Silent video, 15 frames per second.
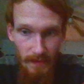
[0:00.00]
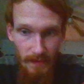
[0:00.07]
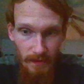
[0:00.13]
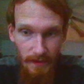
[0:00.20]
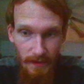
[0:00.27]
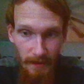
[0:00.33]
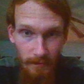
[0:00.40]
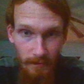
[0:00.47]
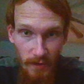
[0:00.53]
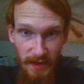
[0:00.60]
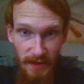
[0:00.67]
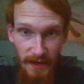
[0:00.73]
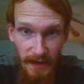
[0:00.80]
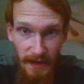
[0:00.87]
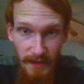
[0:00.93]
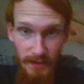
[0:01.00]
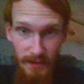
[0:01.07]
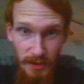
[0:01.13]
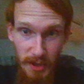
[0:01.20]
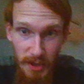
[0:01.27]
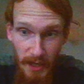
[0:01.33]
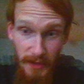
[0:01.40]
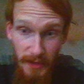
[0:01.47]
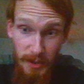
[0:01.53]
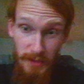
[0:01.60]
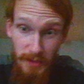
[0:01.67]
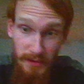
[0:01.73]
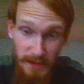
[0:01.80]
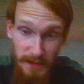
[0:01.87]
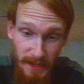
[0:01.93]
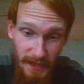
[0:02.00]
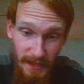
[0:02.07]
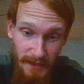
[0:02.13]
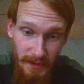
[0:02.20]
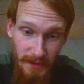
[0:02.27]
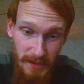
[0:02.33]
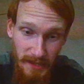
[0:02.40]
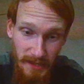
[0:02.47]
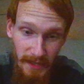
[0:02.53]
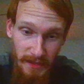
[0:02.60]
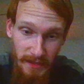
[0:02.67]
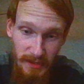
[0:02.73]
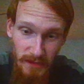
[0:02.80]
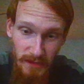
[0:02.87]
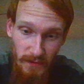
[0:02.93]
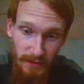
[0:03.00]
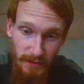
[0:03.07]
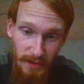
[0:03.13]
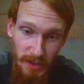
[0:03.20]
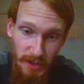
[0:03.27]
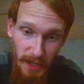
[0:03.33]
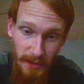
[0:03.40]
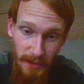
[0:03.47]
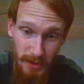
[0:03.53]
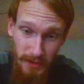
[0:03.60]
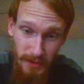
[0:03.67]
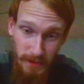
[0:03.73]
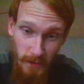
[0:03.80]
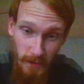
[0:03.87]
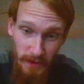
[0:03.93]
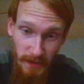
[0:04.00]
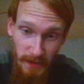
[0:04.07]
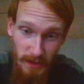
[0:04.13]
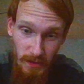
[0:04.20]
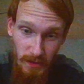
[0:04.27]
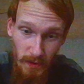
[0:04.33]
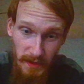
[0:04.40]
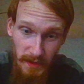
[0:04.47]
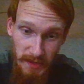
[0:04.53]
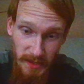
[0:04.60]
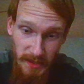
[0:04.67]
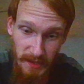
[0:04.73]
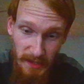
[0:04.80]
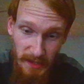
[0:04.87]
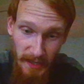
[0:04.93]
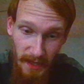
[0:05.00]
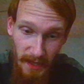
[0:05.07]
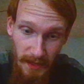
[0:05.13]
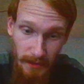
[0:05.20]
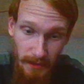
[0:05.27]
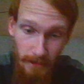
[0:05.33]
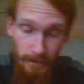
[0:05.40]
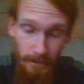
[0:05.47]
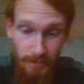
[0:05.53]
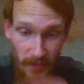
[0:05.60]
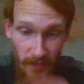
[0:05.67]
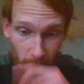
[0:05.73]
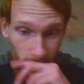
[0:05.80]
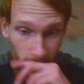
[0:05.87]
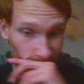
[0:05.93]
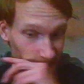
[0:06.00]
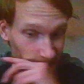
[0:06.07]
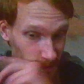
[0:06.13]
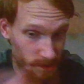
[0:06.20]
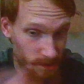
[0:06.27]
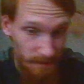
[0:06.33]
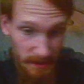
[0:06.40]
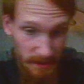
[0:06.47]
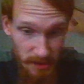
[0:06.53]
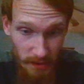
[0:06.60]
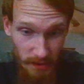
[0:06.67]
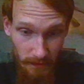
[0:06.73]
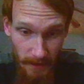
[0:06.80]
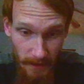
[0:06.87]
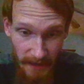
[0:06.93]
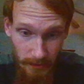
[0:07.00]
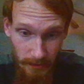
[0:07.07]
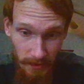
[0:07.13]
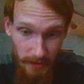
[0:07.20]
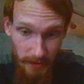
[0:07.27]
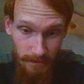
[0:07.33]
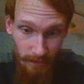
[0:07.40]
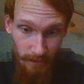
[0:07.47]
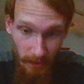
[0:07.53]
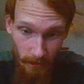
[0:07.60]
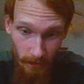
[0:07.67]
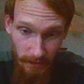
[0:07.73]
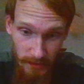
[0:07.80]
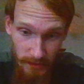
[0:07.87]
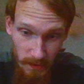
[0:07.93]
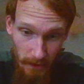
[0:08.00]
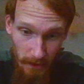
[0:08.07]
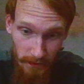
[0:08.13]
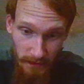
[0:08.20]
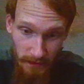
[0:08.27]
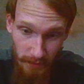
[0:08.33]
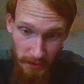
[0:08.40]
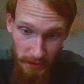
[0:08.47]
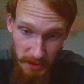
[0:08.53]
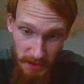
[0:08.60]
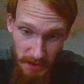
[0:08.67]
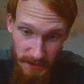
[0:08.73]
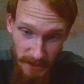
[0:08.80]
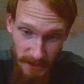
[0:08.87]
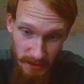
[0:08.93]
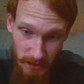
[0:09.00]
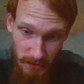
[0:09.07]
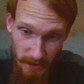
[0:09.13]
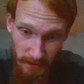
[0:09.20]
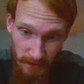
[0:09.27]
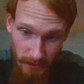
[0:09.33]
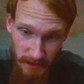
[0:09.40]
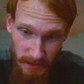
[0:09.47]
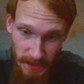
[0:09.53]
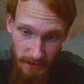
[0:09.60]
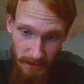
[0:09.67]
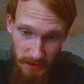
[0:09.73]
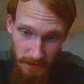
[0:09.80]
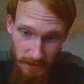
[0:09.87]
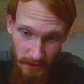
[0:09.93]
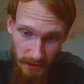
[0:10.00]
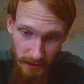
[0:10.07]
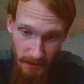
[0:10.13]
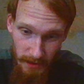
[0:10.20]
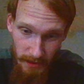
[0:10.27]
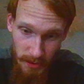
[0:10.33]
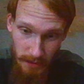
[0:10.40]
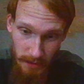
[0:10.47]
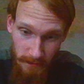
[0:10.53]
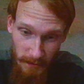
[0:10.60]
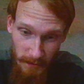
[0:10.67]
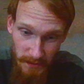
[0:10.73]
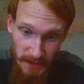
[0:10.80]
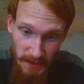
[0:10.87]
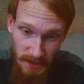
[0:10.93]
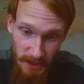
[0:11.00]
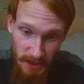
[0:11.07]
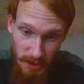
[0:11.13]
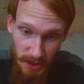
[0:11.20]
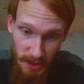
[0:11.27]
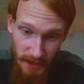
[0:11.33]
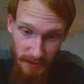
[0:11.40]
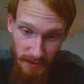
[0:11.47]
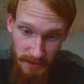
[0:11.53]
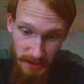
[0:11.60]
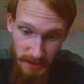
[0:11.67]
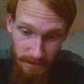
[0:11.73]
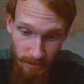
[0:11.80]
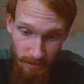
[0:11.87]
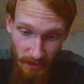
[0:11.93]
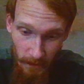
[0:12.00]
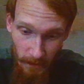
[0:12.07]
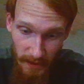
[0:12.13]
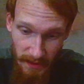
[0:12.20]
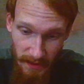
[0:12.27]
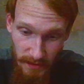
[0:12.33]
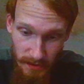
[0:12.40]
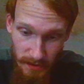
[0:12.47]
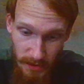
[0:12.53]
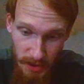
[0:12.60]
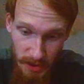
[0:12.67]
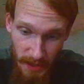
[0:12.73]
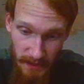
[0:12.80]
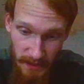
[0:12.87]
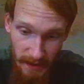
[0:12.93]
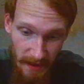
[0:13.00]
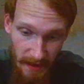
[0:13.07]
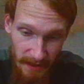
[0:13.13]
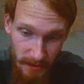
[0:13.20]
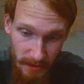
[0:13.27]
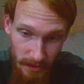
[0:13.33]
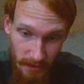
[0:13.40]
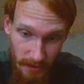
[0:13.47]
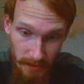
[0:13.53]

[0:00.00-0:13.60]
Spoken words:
Then we had the Chargers and the Saints, with the Chargers winning at 26-8. We had Spencer Rattler with 12 completions out of 24 attempts for 156 yards. We had Jake Haener